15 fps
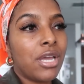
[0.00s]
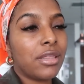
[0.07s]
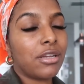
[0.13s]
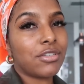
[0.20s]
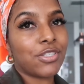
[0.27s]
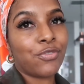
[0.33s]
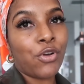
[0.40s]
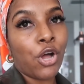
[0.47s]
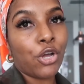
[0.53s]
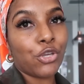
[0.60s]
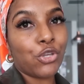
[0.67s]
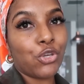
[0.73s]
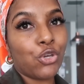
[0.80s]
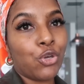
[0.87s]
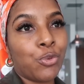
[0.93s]
there's the
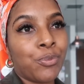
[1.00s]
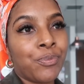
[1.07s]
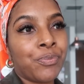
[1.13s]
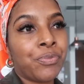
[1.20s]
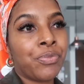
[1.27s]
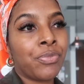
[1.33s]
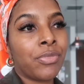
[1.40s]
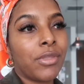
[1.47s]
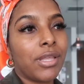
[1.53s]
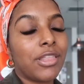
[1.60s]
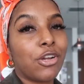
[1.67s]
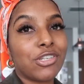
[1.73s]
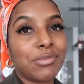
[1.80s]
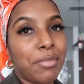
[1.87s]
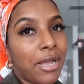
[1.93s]
volume,
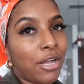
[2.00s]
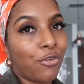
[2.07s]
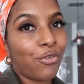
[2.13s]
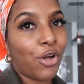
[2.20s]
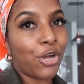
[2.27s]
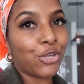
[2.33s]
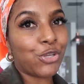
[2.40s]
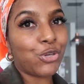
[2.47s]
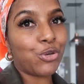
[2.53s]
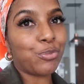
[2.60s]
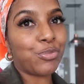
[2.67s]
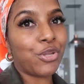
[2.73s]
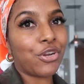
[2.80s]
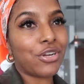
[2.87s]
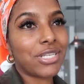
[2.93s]
there's mega
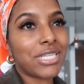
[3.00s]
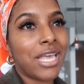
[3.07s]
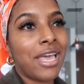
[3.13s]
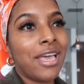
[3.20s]
volume, there's